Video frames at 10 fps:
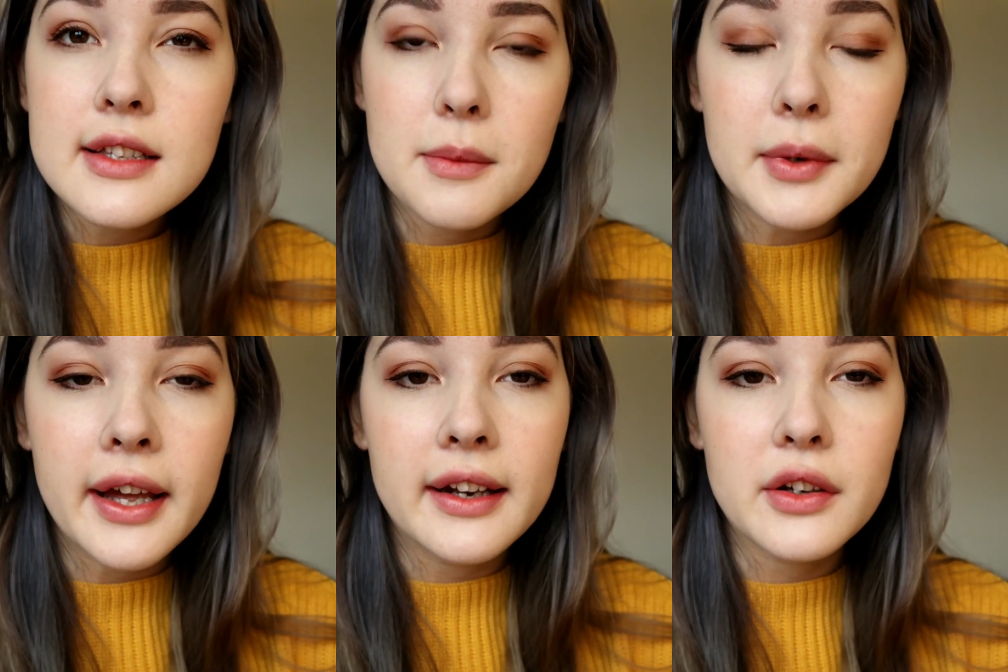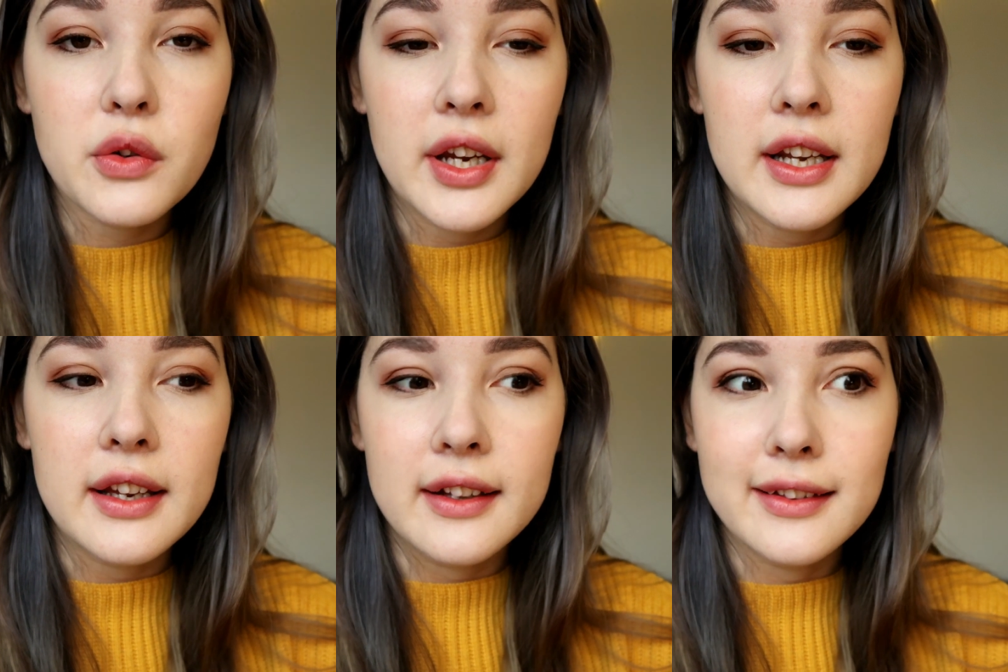some kind of
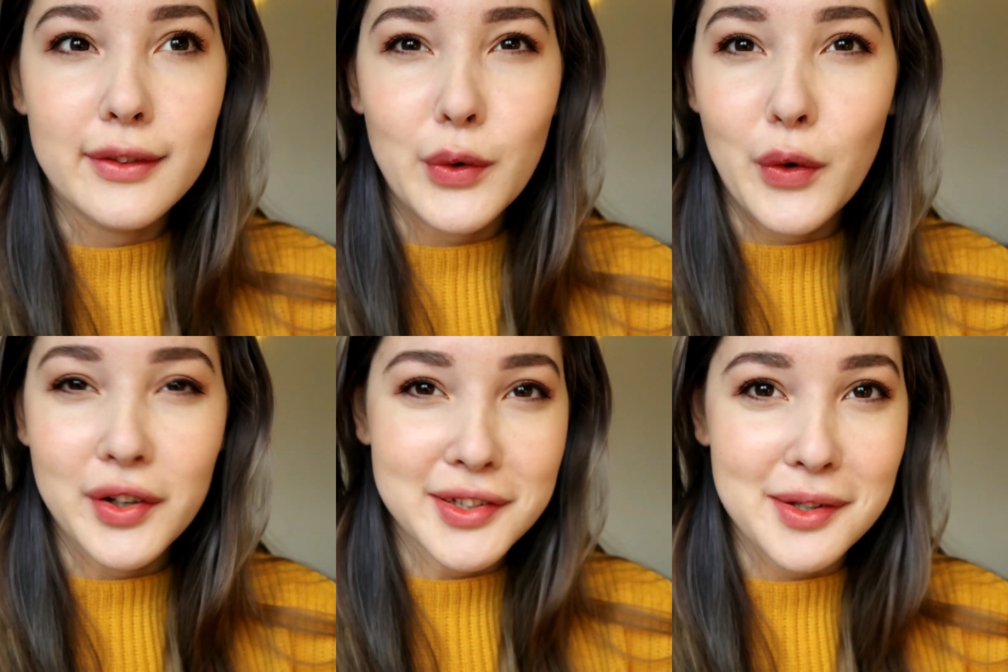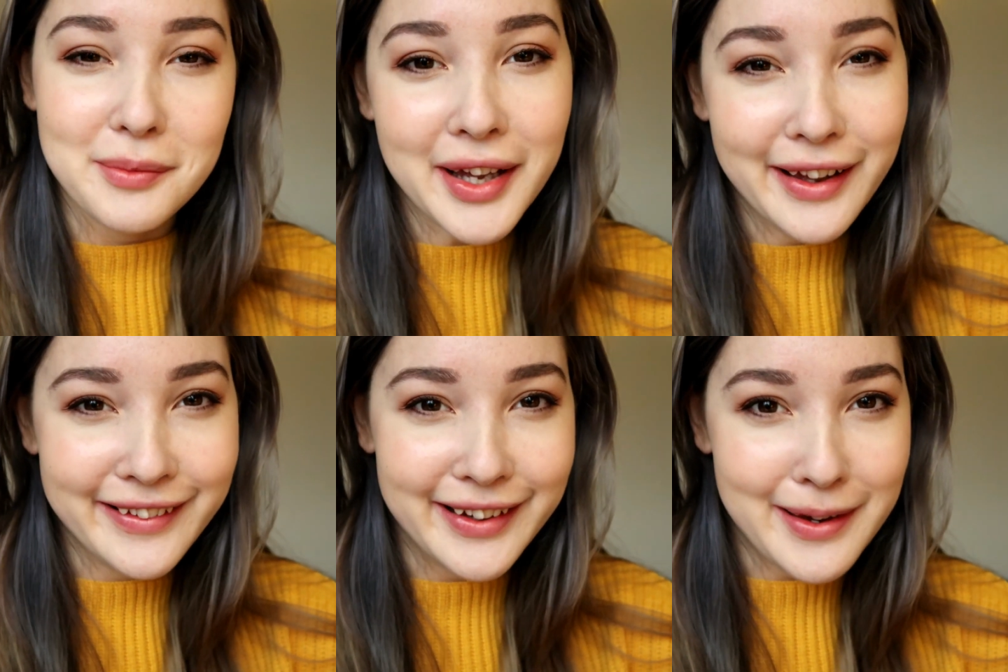gradient or some
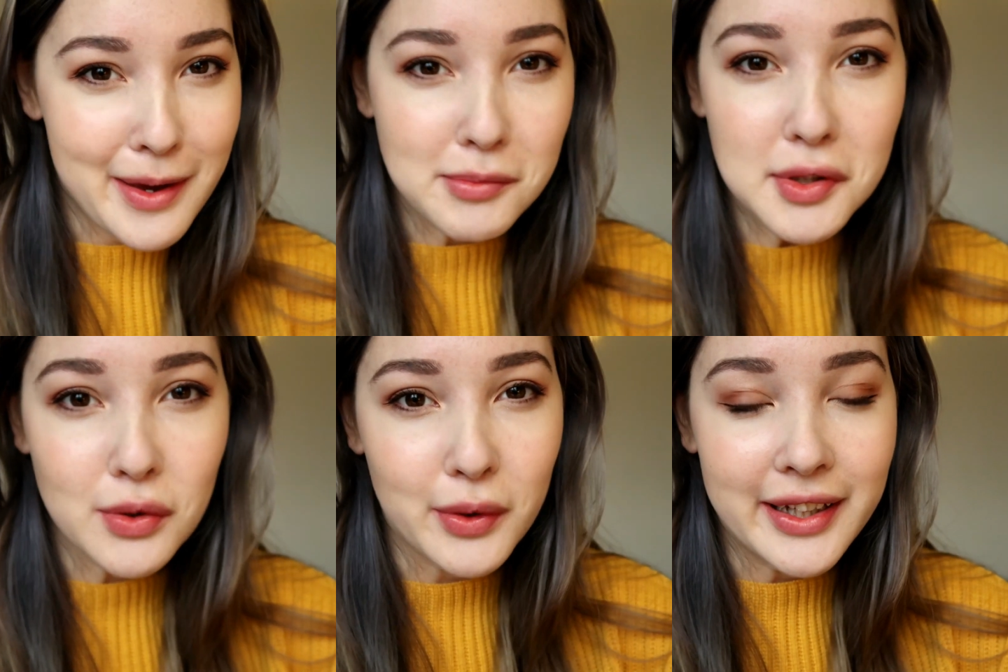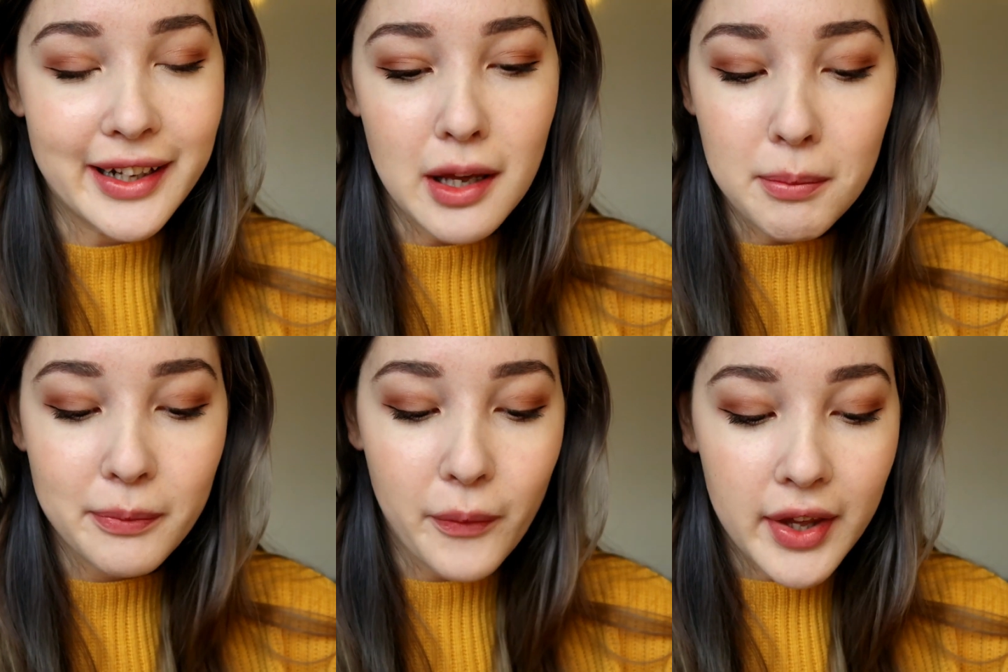kind of in-between
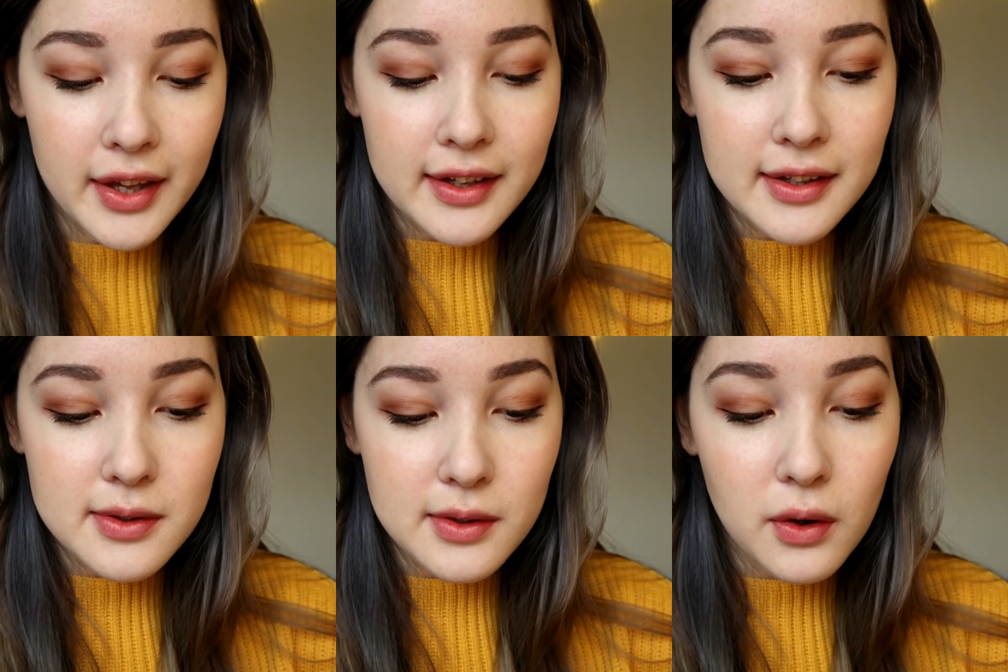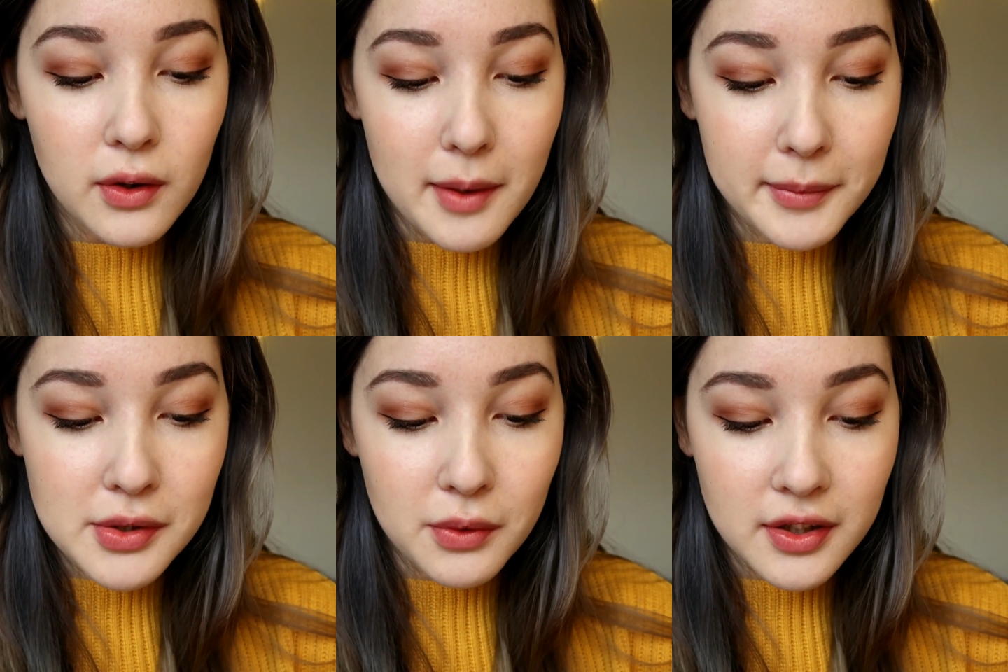lip. So let
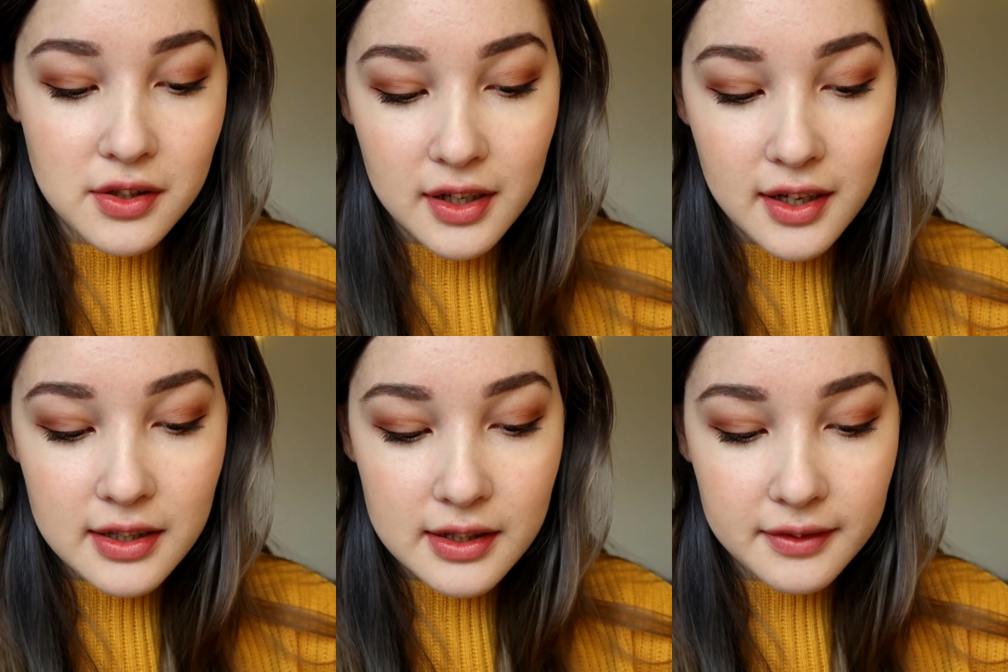me swatch this.